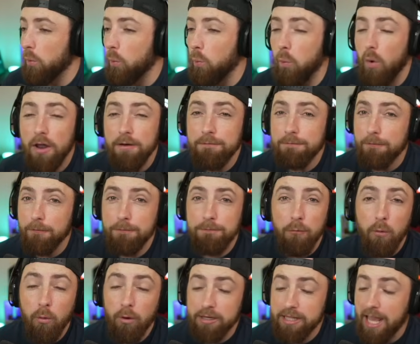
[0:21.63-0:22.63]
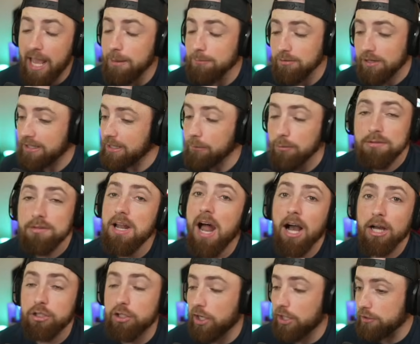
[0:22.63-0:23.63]
one for four games. Like it was
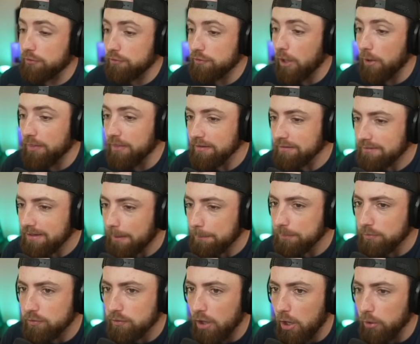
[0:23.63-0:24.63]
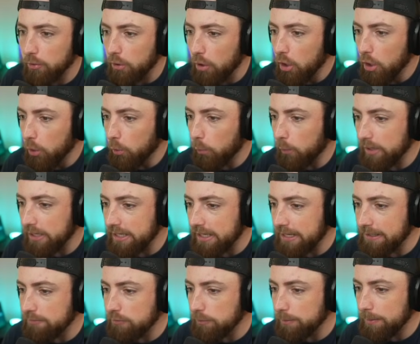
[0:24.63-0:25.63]
not good. So this episode, we
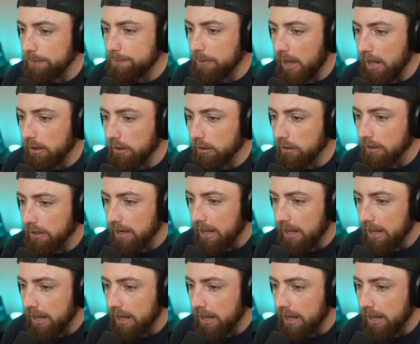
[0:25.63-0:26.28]
need to be better.